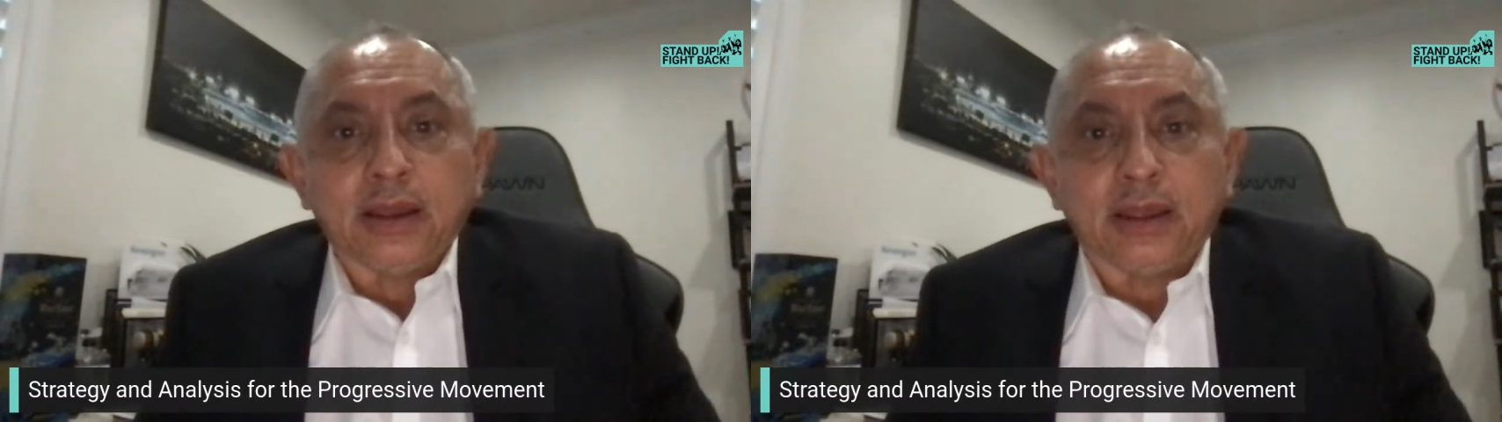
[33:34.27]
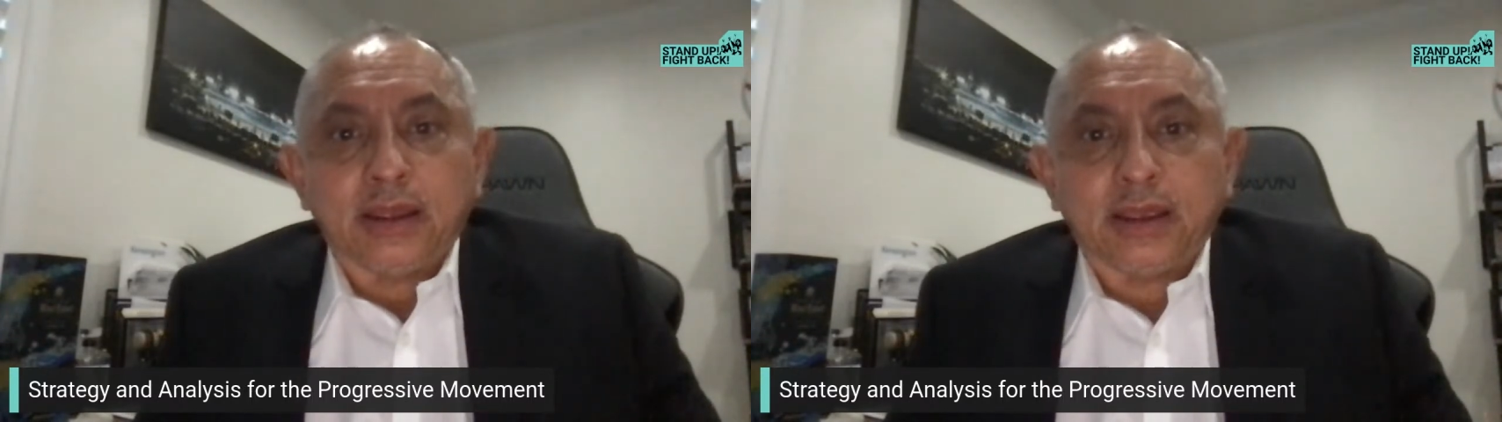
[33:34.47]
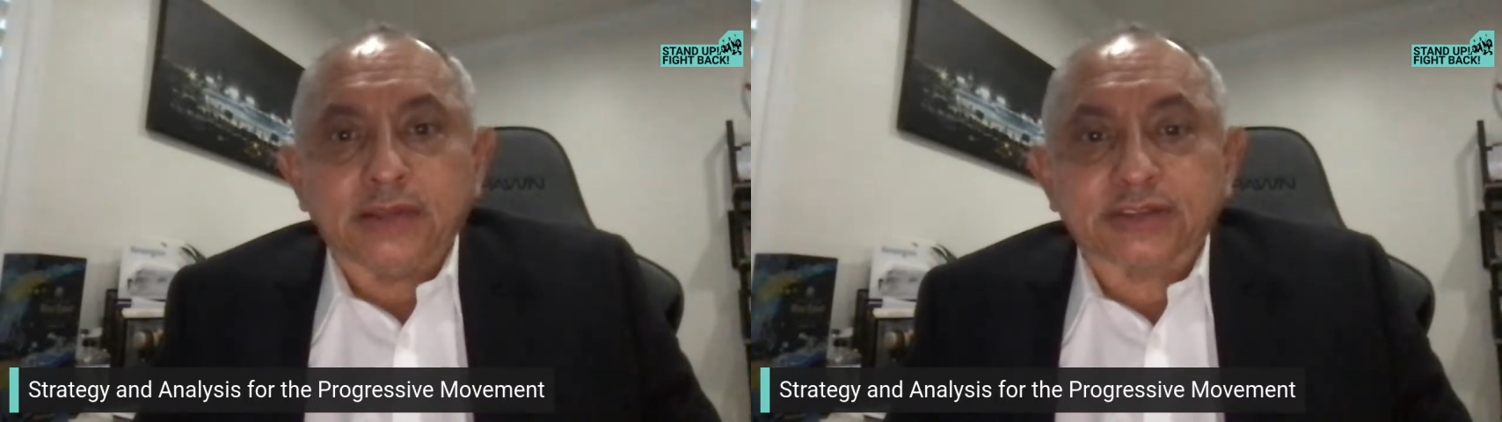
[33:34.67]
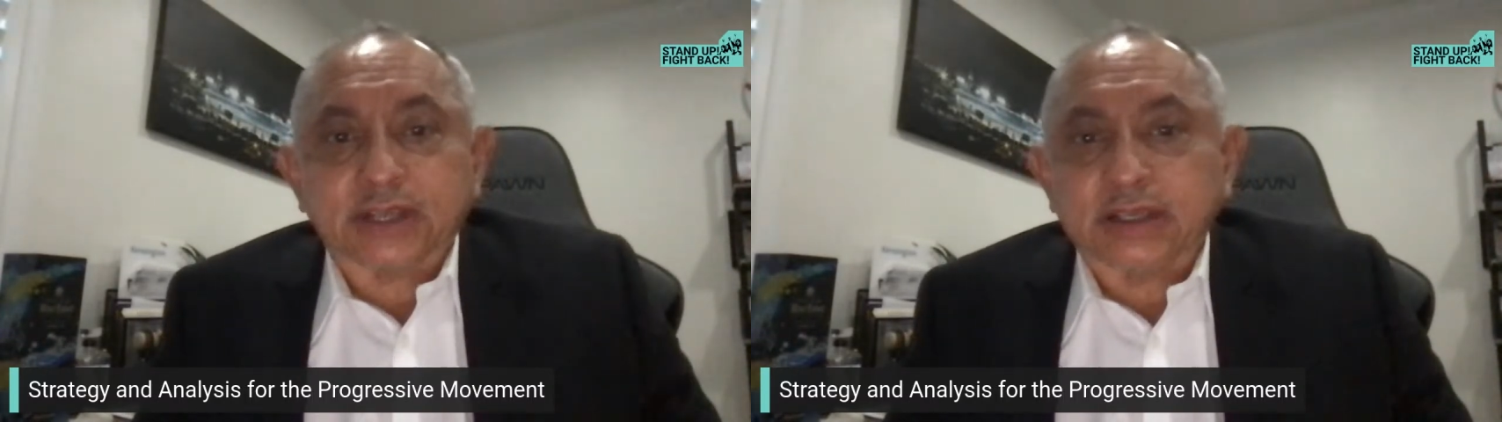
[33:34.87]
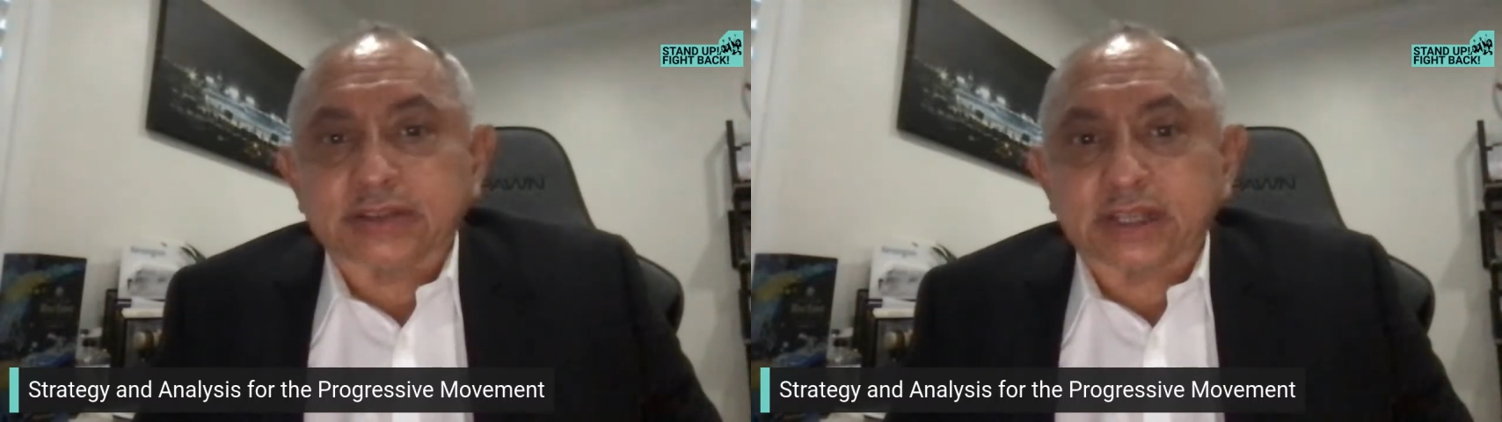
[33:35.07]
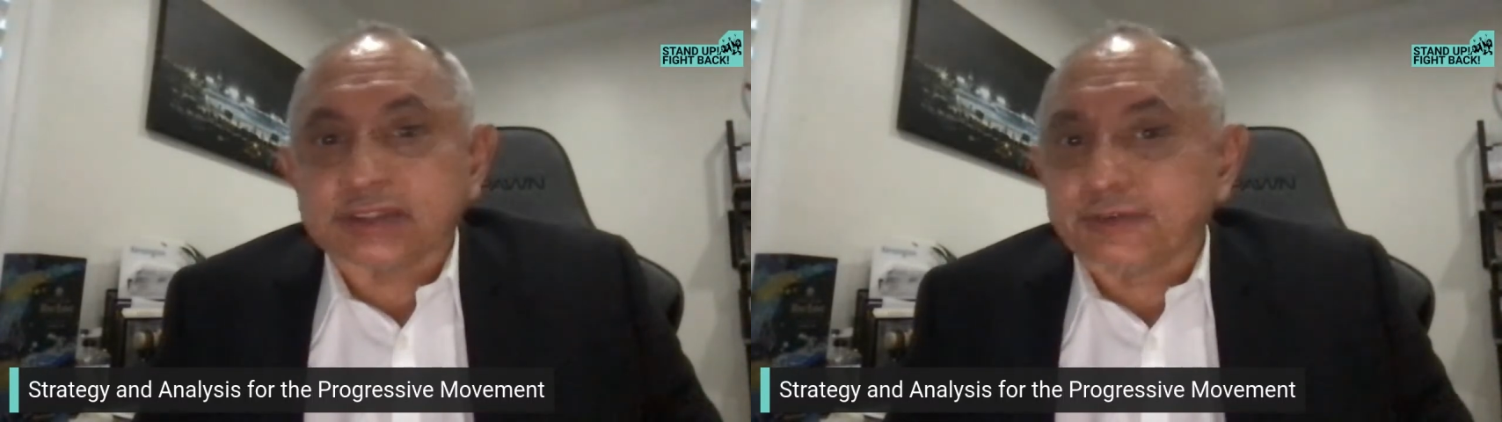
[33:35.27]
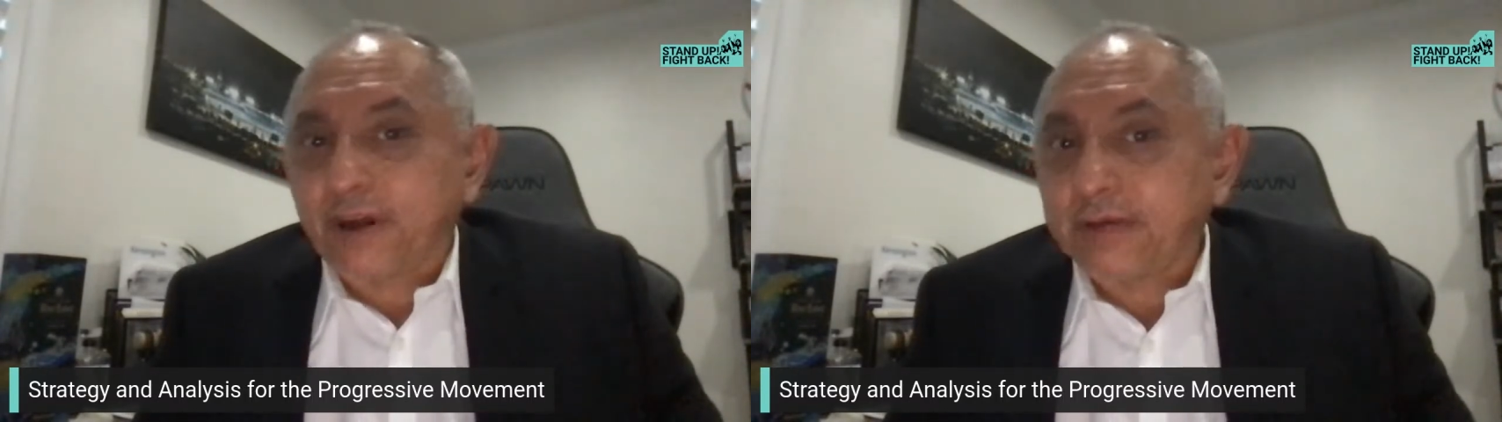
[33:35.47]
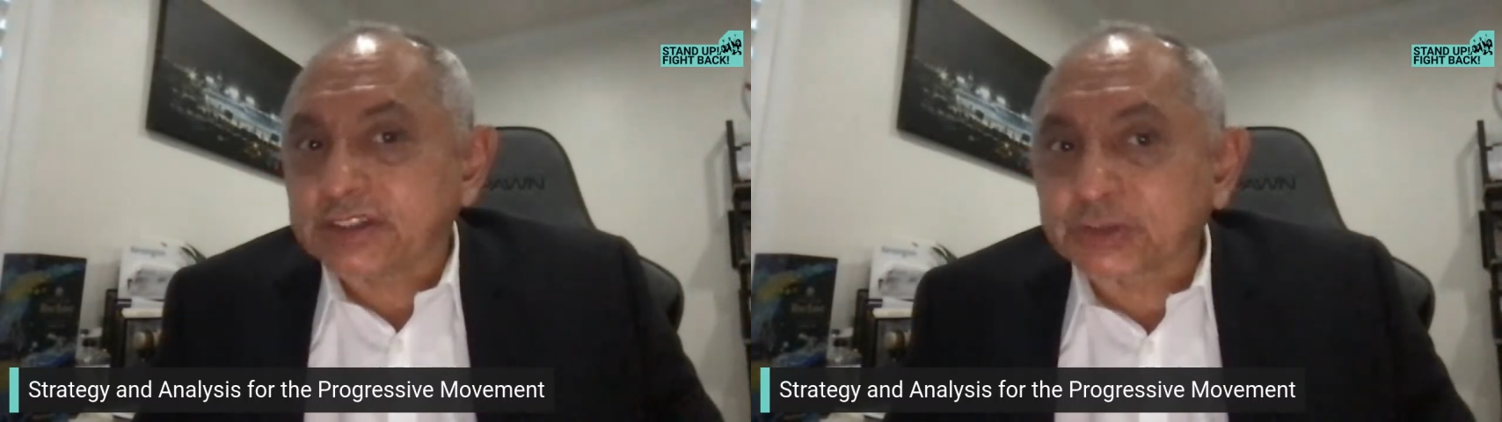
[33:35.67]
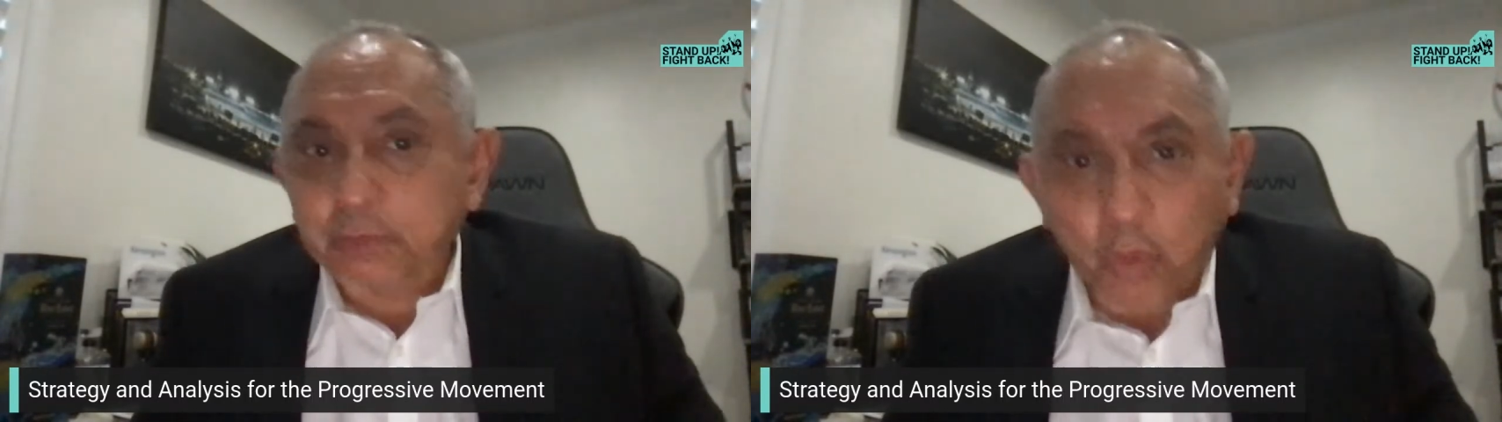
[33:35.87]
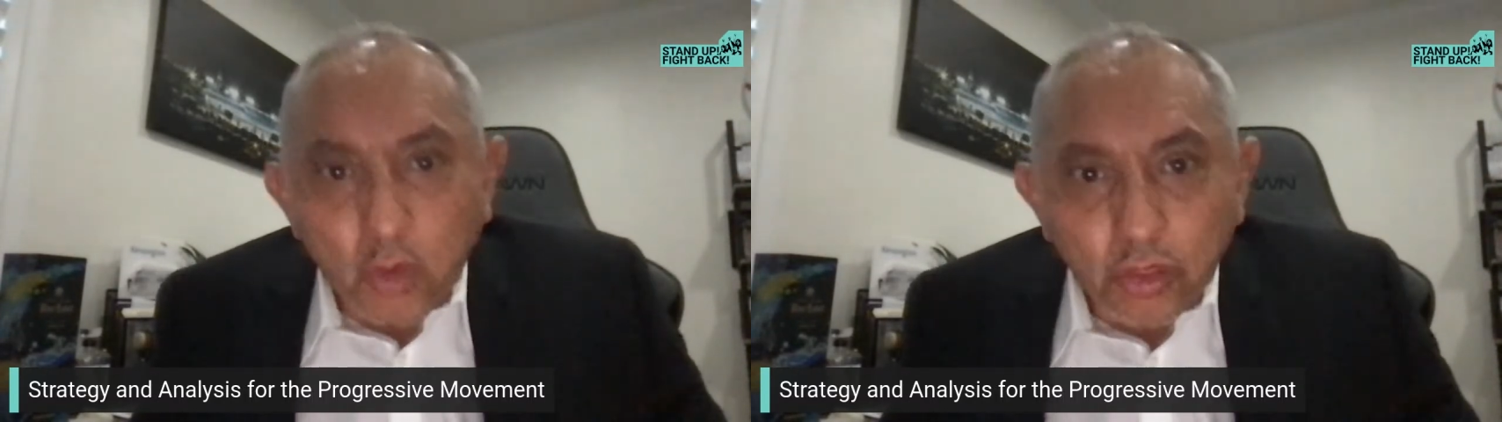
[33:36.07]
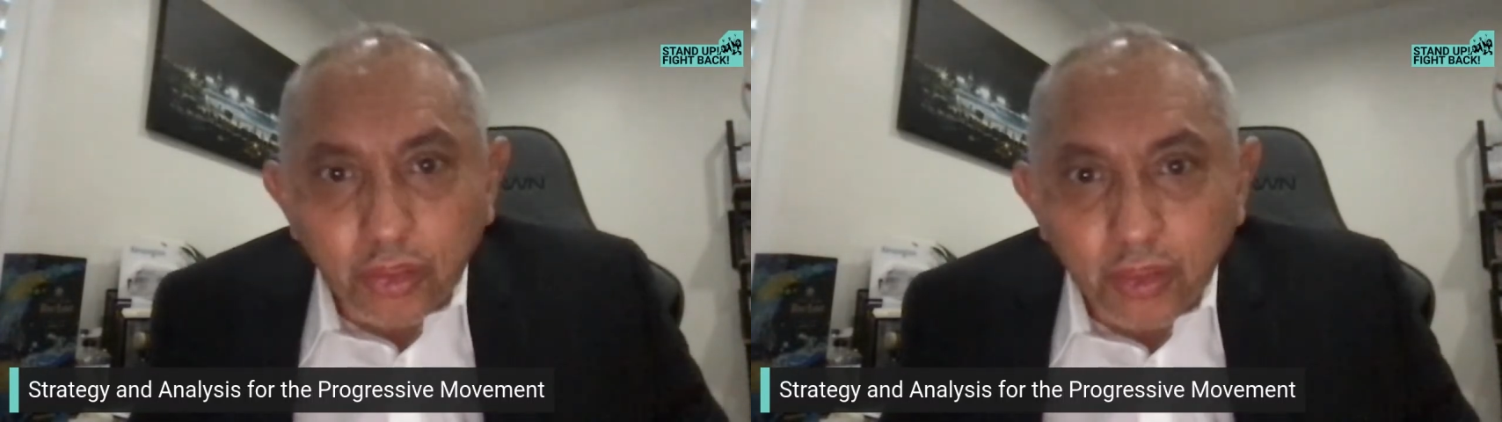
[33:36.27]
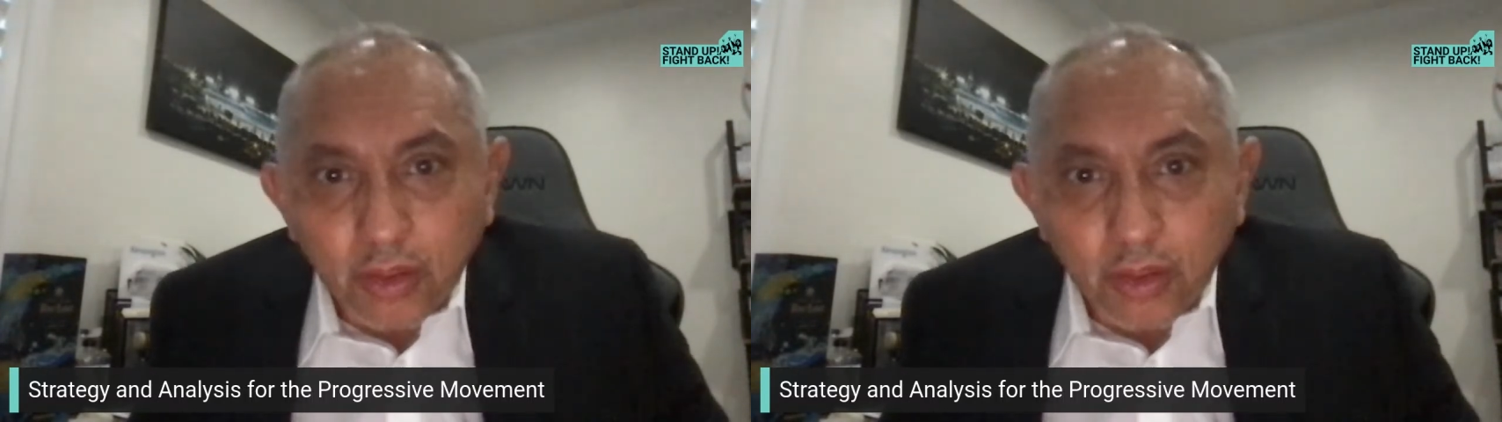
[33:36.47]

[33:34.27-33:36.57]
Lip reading: is very smooth.